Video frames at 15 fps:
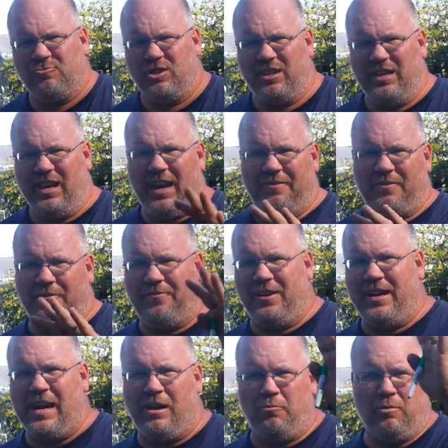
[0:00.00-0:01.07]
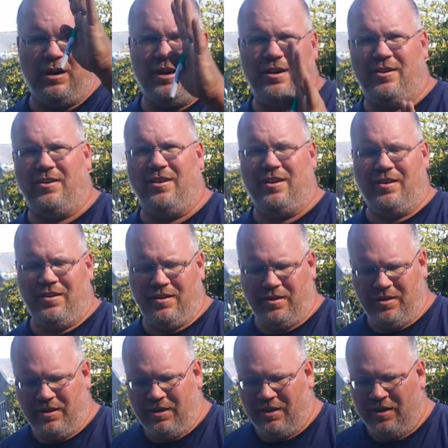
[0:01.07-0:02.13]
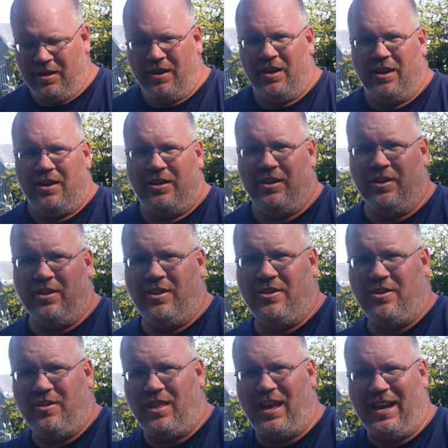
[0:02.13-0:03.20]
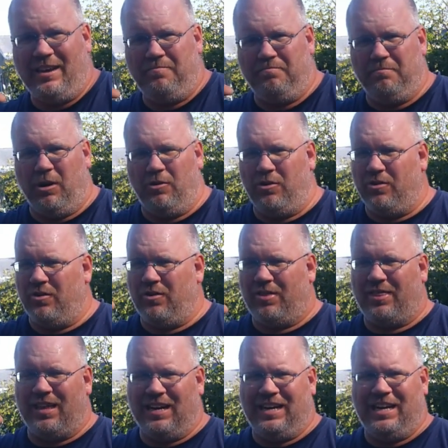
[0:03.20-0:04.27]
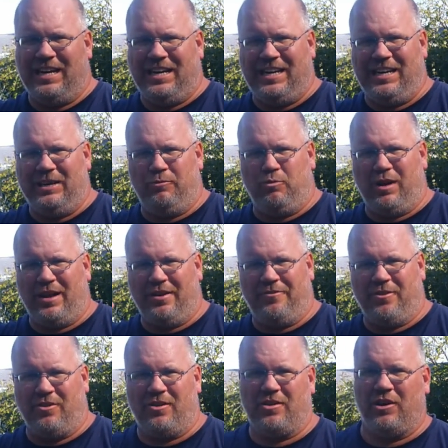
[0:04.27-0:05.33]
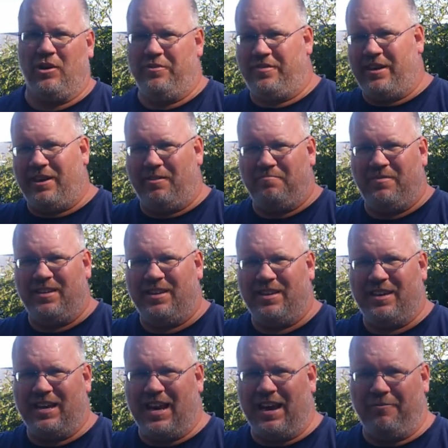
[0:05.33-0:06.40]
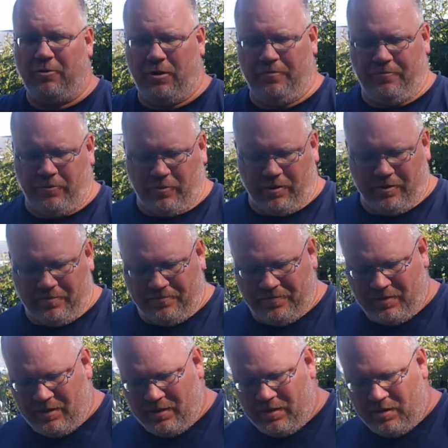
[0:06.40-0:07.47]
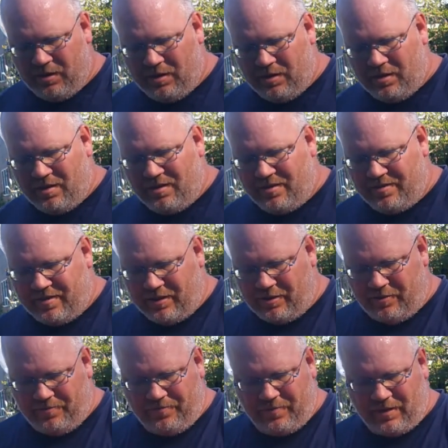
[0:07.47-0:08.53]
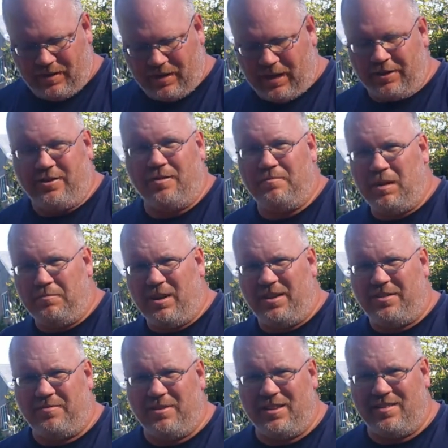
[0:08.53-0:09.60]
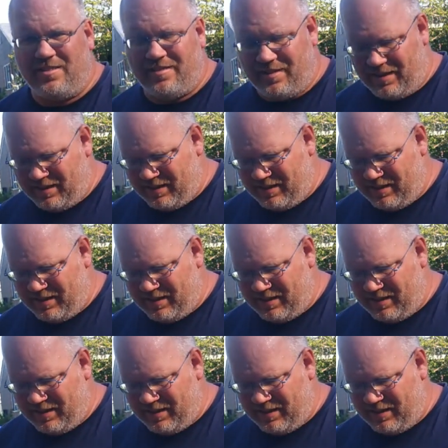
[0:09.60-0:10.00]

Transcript: you have to figure out where your little light motor thingy, whatever, goes up. You gotta have room for it. So I took my measurements,